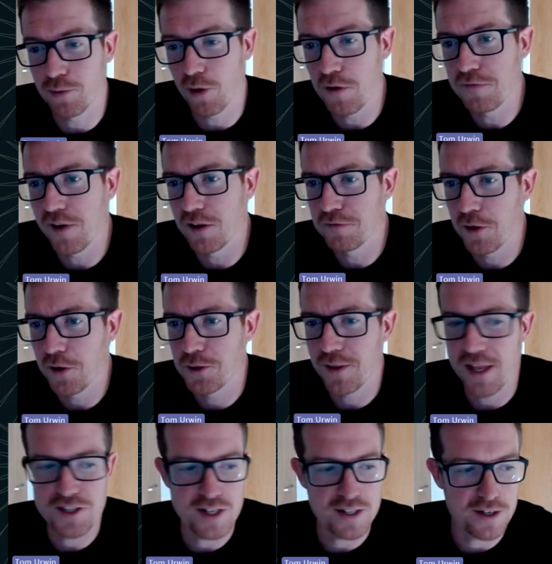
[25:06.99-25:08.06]
profile photo
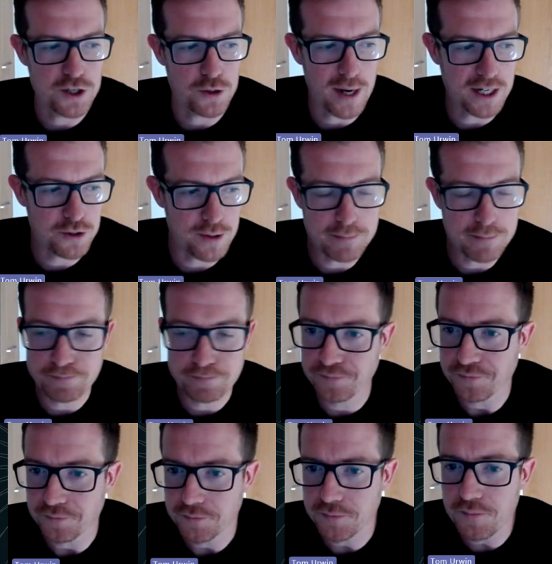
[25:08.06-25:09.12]
that's in the directory,
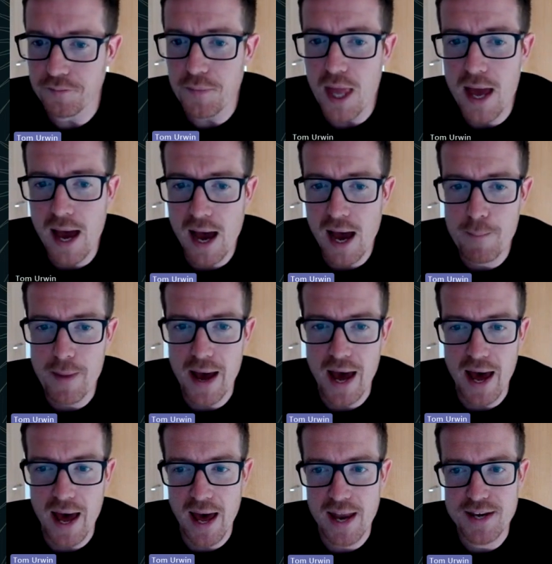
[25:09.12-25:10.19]

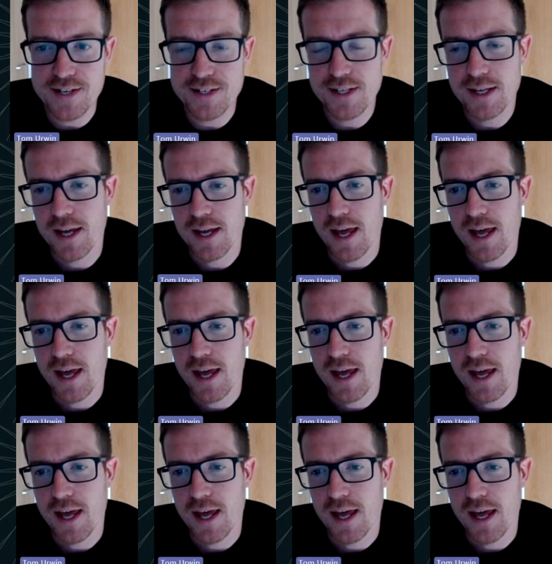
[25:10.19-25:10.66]
and